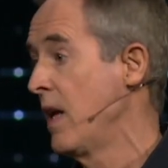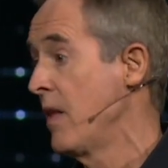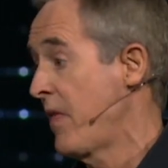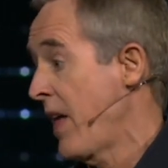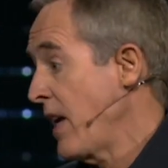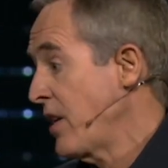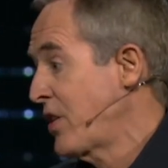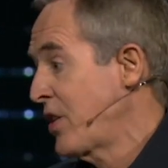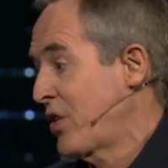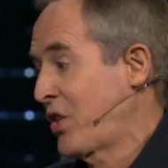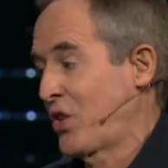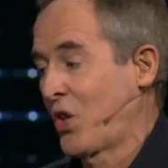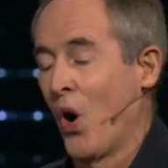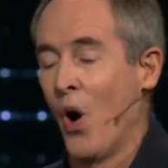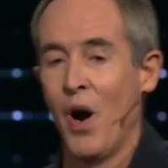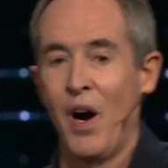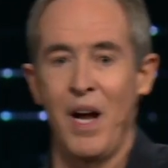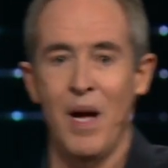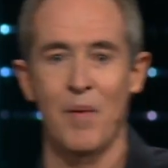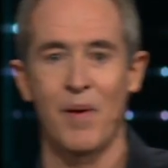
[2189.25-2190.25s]
That's the
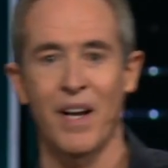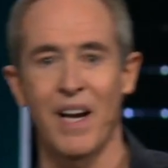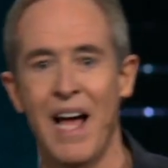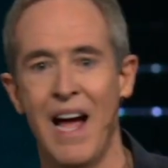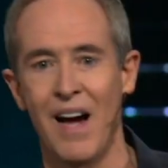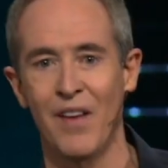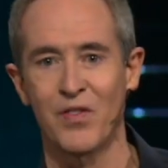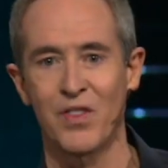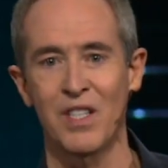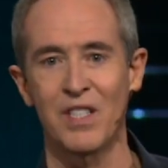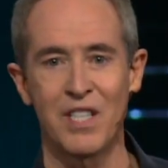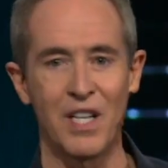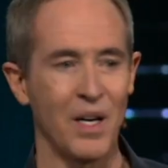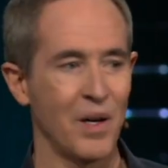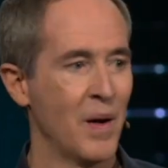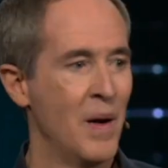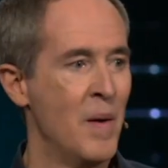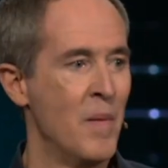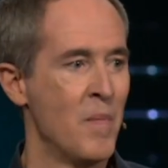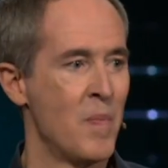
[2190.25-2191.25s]
story I'm going to have to tell